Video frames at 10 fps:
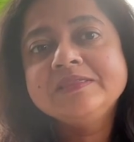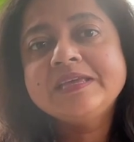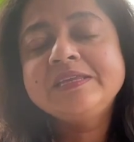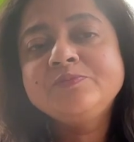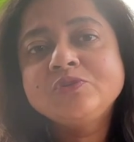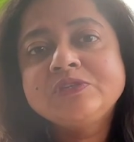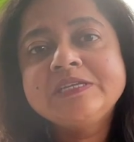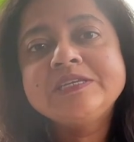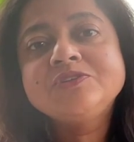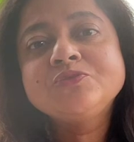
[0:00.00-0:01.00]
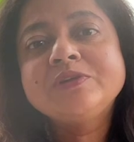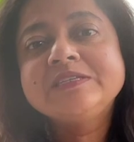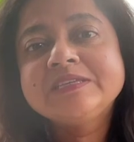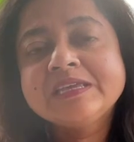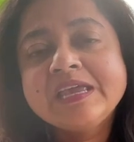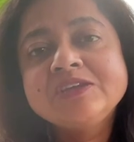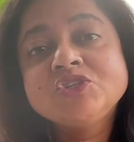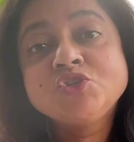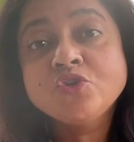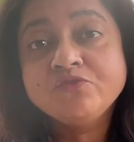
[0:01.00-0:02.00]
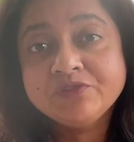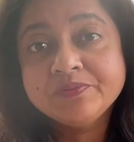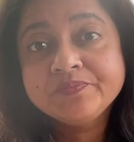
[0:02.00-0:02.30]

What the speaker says: Then he proceeded towards King Shuv.